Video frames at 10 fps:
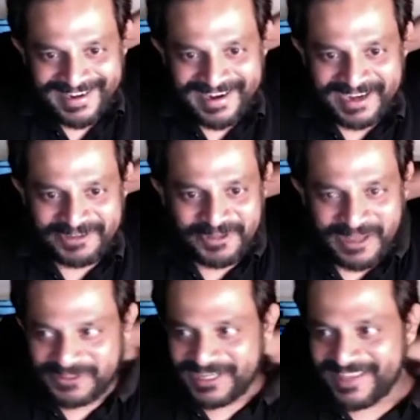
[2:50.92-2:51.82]
in
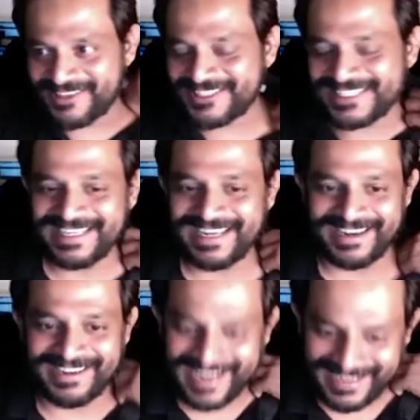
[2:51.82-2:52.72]
2013, and
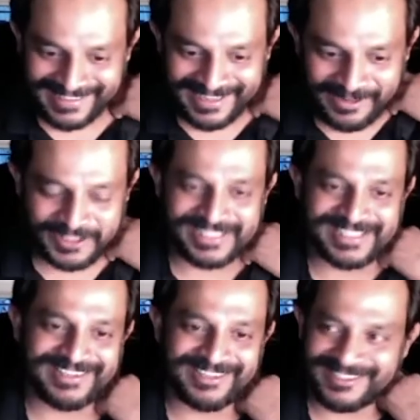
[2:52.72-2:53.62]
again there was
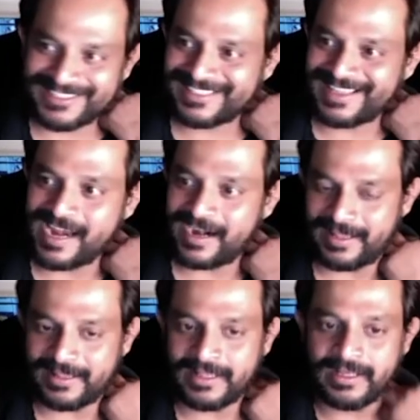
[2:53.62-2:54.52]
these girls there,
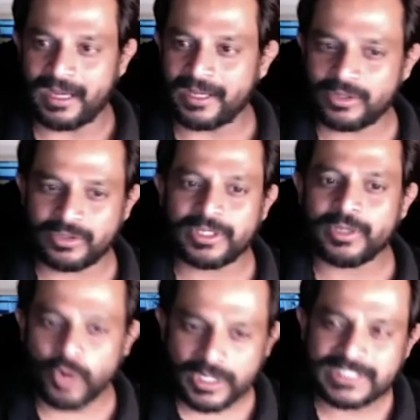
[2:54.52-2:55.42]
and I got, okay,
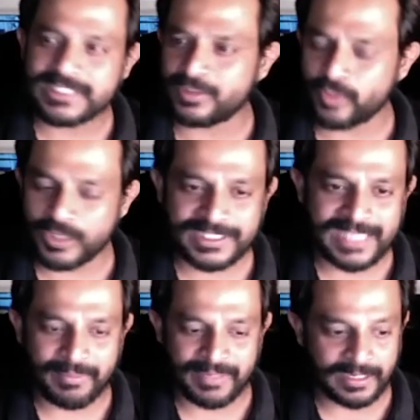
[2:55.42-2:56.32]
what is it? What is
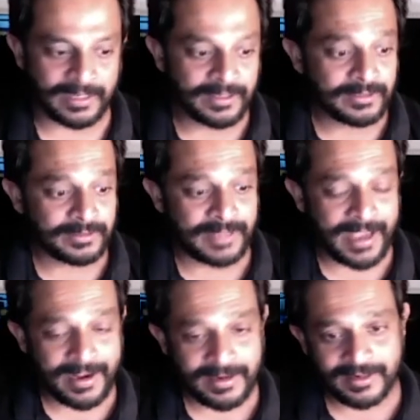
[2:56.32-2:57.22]
happening?
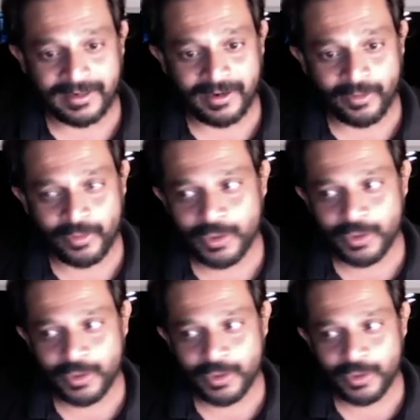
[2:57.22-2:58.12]
Then we
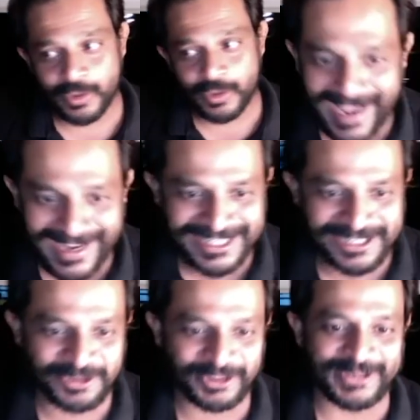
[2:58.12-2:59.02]
went there again in
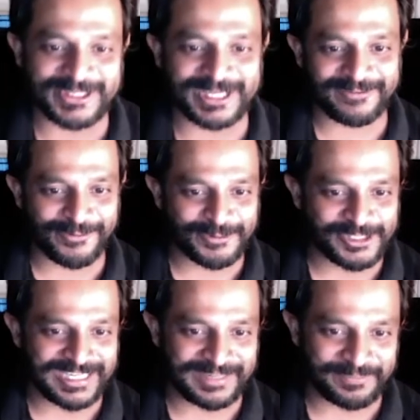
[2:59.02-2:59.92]

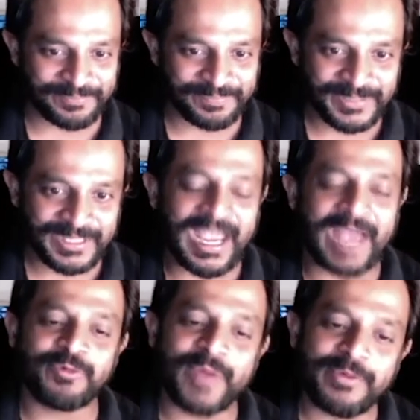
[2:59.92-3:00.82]
2014.
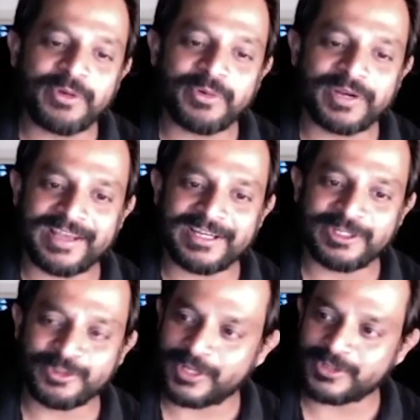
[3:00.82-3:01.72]
And when we were there in
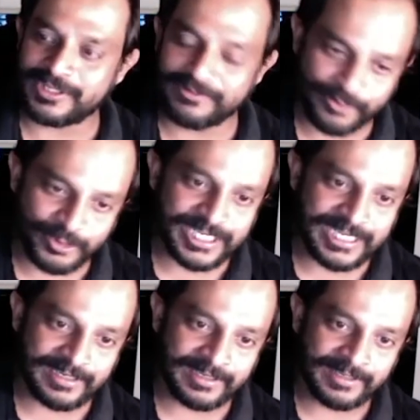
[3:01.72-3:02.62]

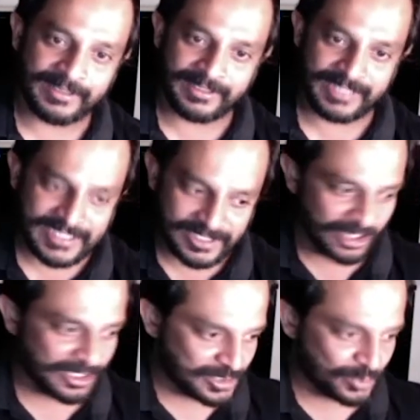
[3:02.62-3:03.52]
2014, these
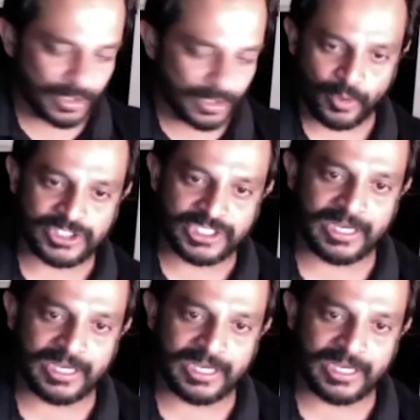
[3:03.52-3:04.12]
girls who were watching